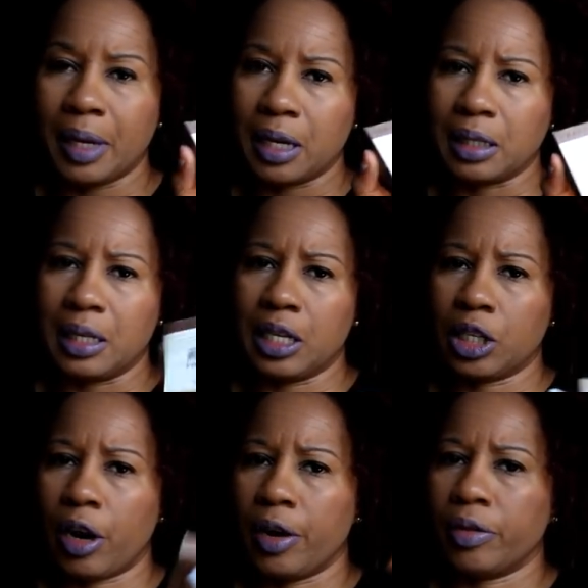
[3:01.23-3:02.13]
because
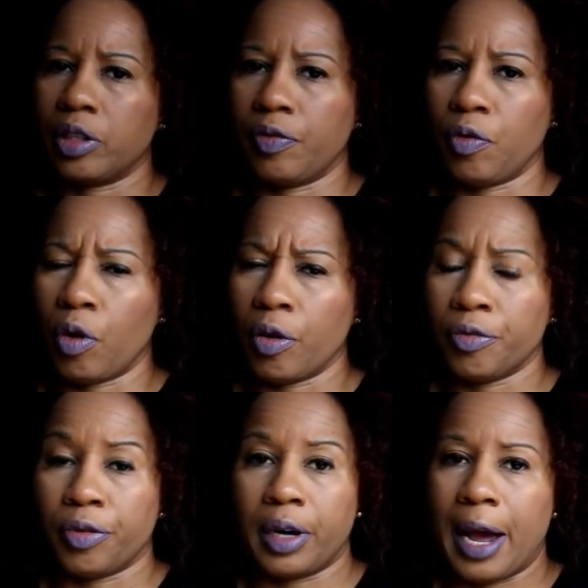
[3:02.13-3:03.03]
these are in Sephora
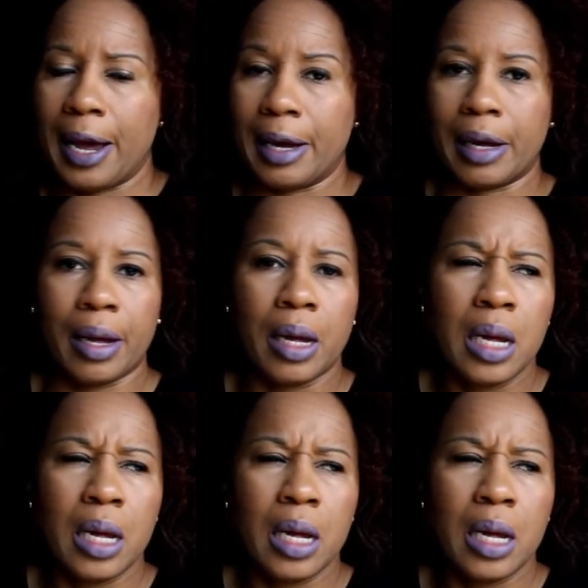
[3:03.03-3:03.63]
for like